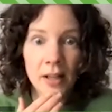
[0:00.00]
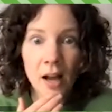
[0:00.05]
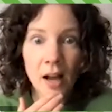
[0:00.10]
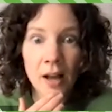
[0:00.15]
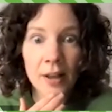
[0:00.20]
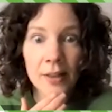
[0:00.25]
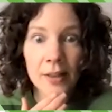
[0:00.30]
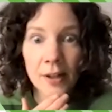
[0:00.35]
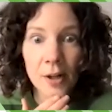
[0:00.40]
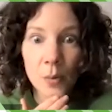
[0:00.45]

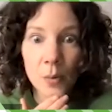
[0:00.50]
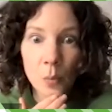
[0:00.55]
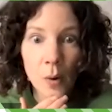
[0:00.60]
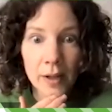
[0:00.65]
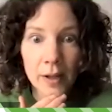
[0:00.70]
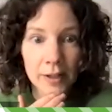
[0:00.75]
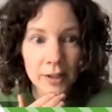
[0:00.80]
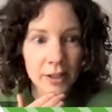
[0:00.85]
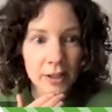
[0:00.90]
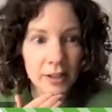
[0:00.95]
other
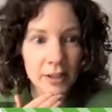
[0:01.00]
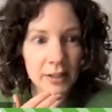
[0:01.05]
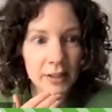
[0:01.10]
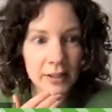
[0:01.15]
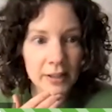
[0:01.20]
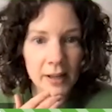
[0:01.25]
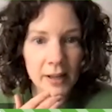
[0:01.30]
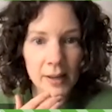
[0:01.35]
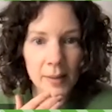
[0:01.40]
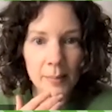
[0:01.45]
water
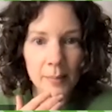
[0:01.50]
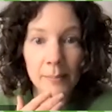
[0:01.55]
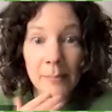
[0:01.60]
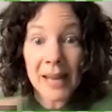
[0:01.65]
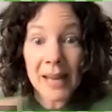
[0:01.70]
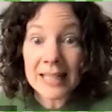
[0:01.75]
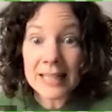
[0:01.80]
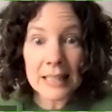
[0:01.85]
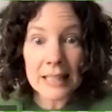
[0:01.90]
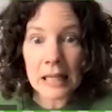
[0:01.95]

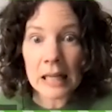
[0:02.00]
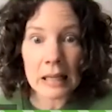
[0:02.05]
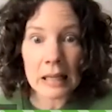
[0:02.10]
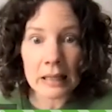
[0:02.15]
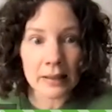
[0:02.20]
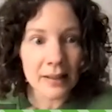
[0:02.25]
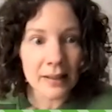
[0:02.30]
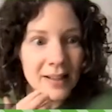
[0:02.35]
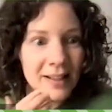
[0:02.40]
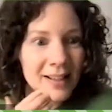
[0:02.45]
mixed
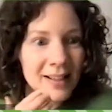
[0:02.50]
in.